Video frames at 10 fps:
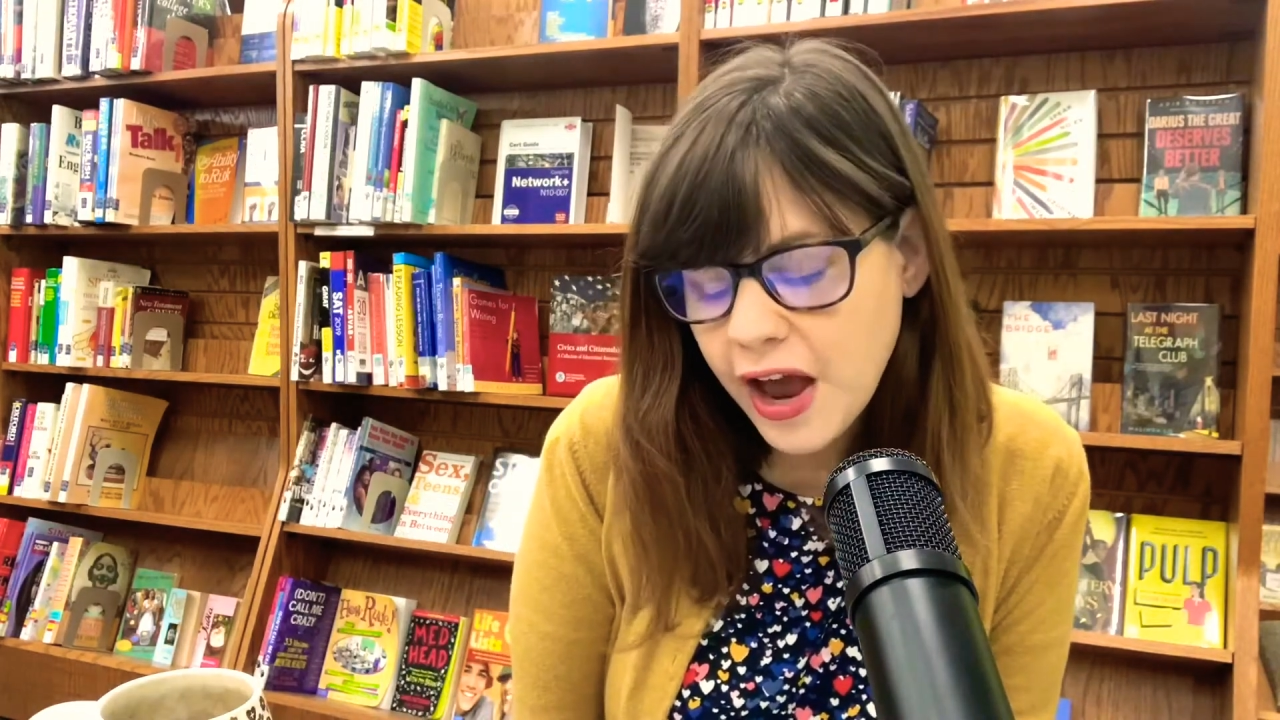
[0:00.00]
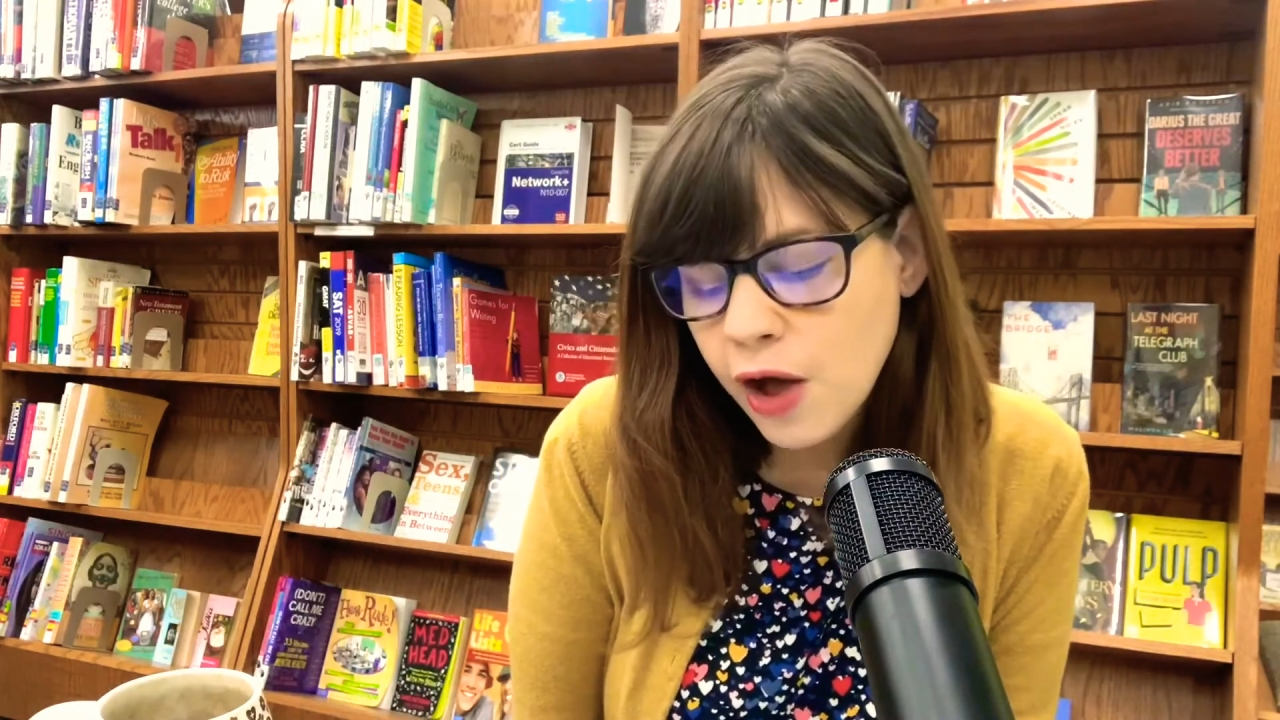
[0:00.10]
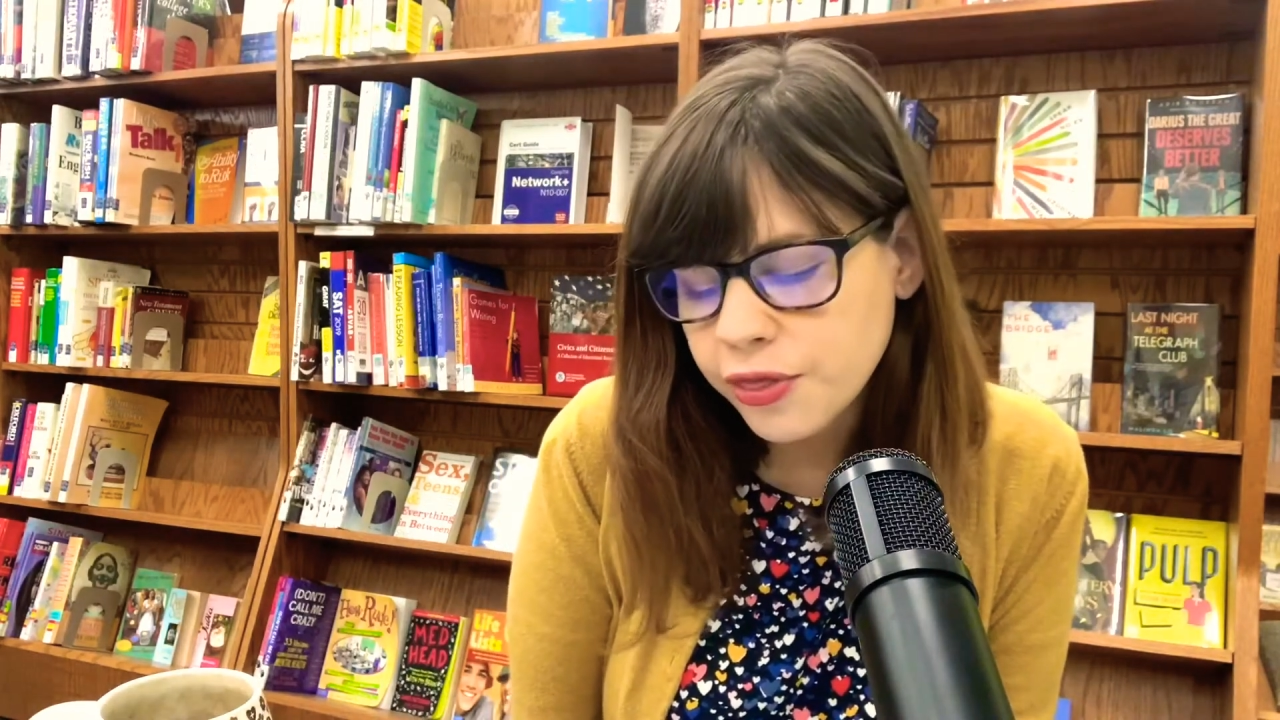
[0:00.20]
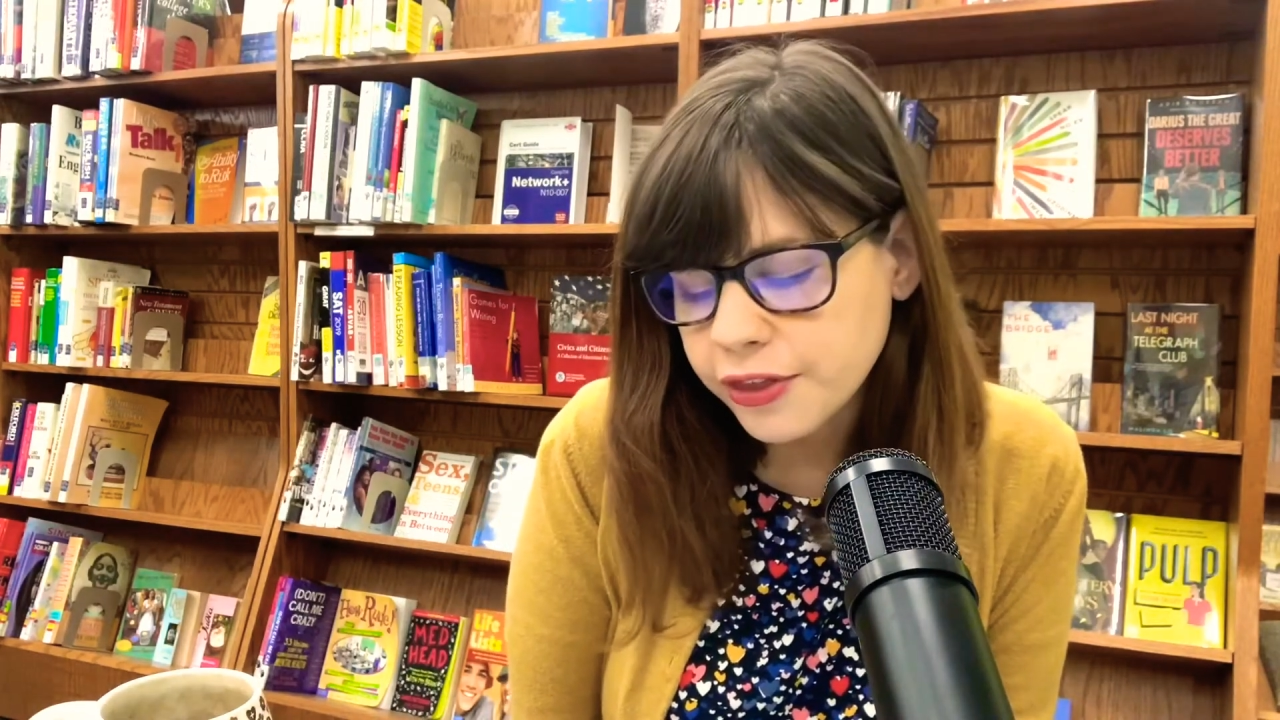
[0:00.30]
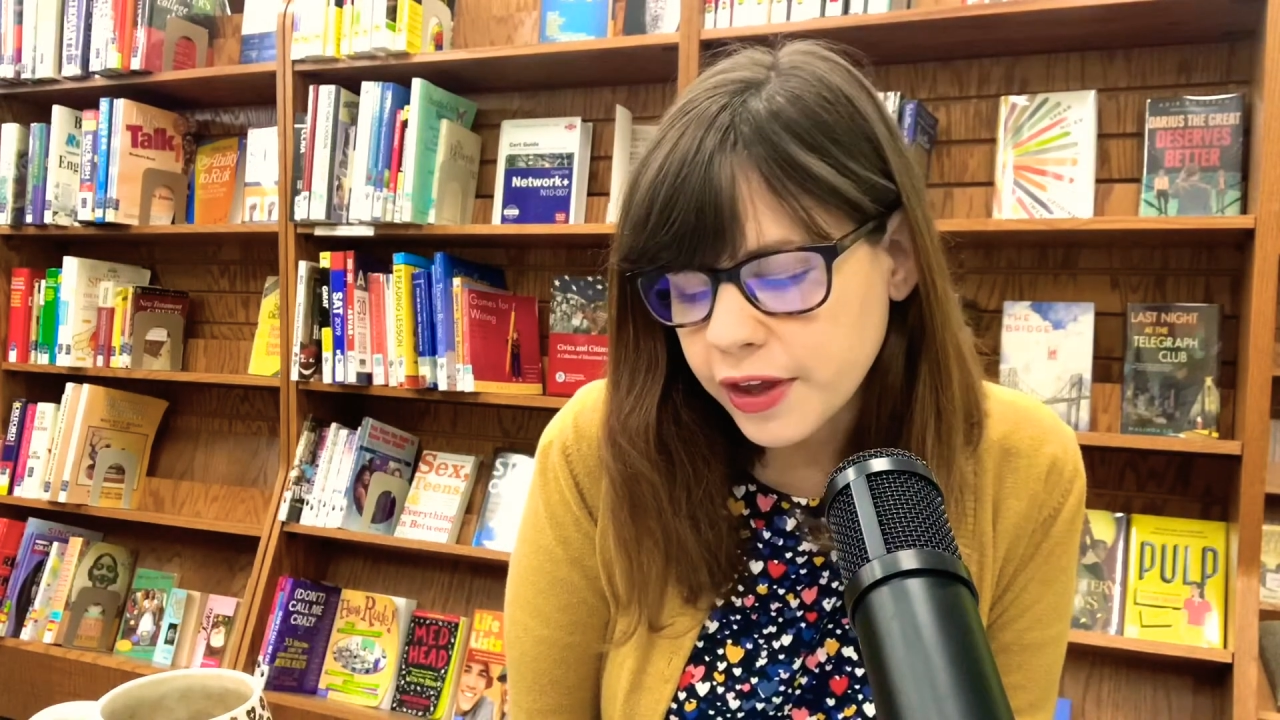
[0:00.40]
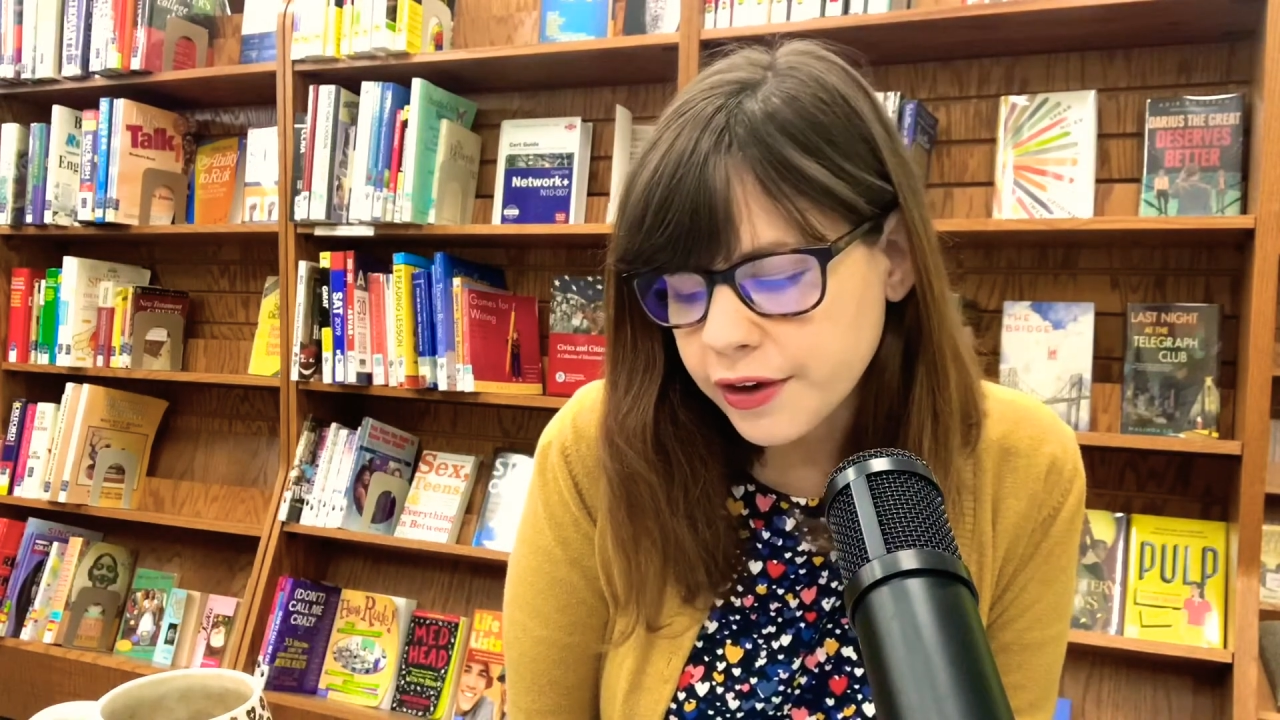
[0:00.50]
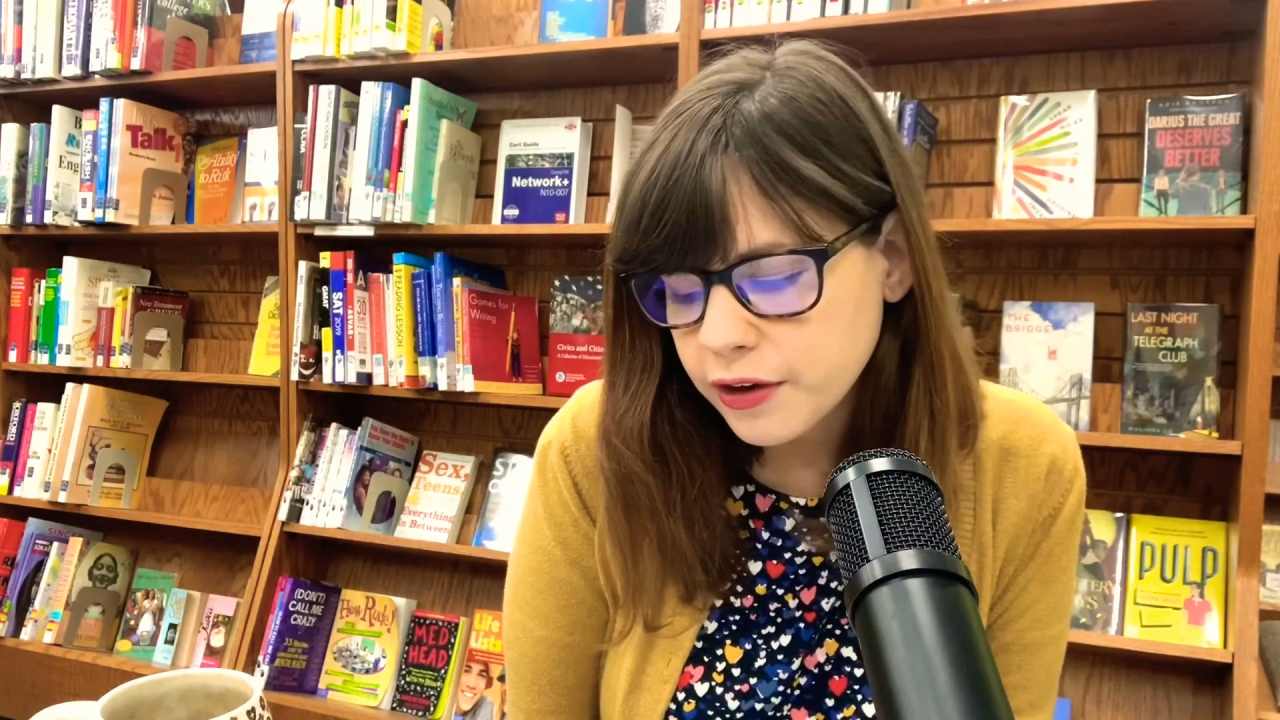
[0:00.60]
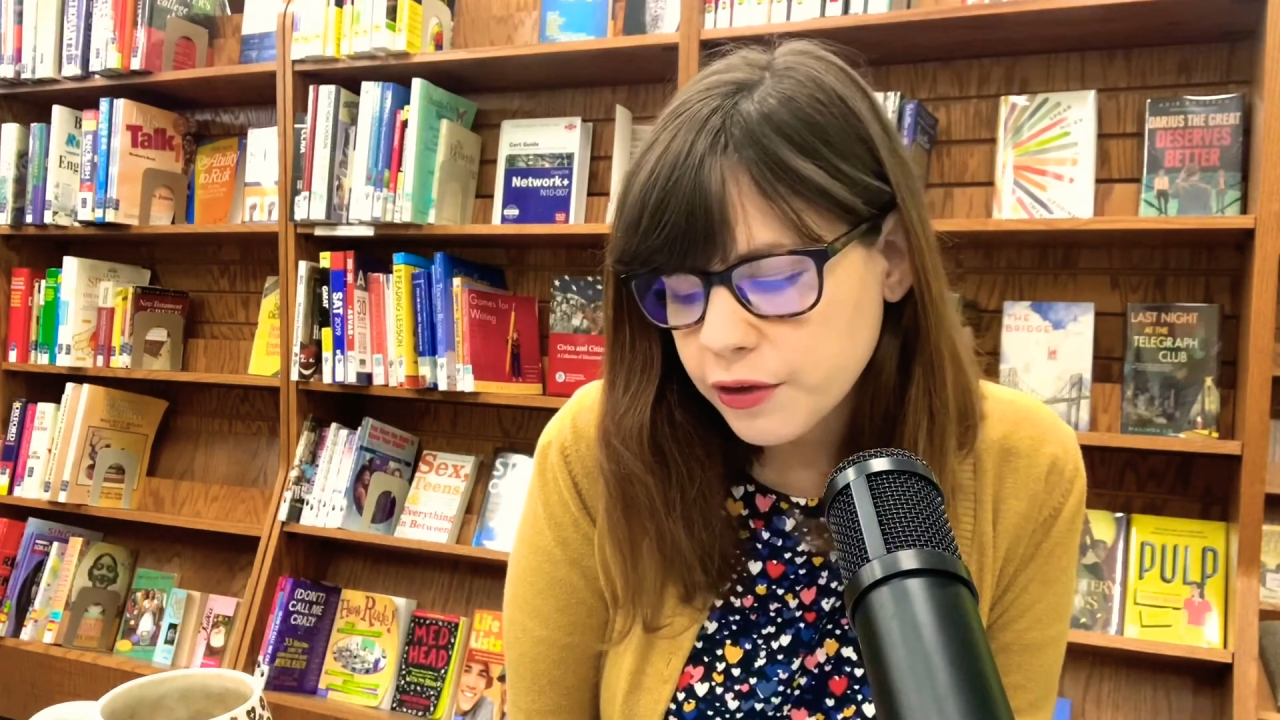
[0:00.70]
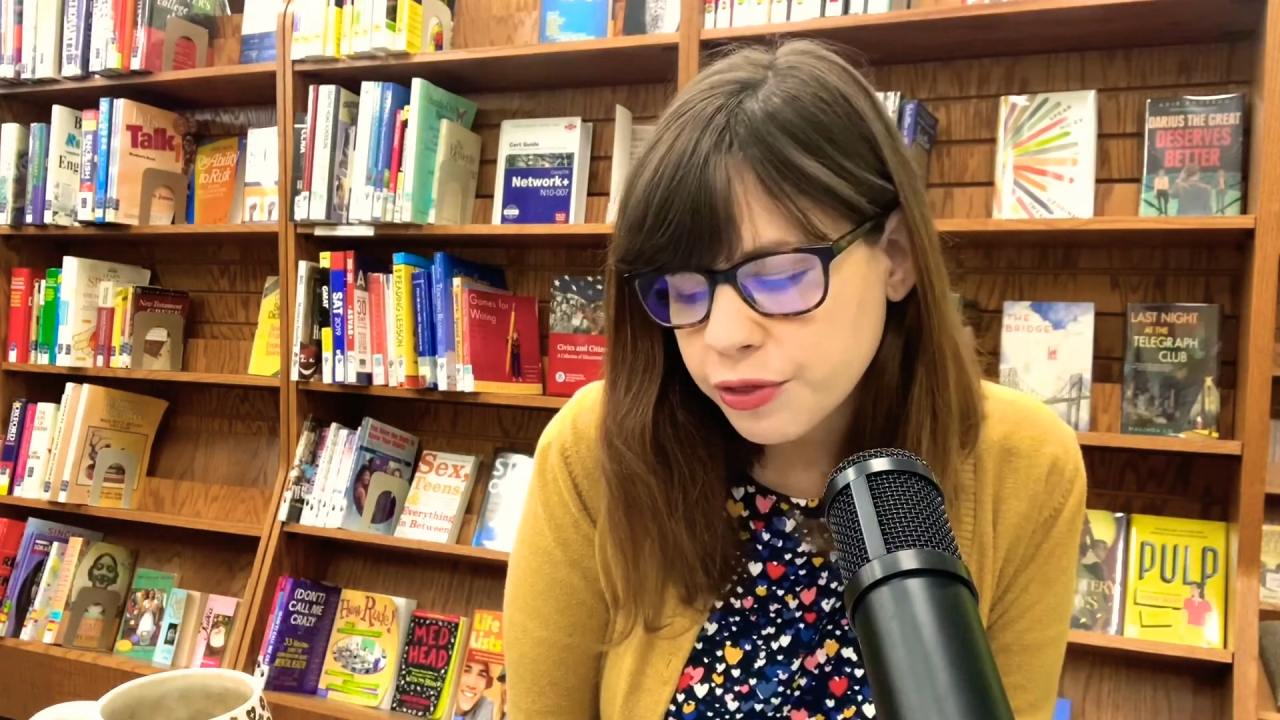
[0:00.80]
out then,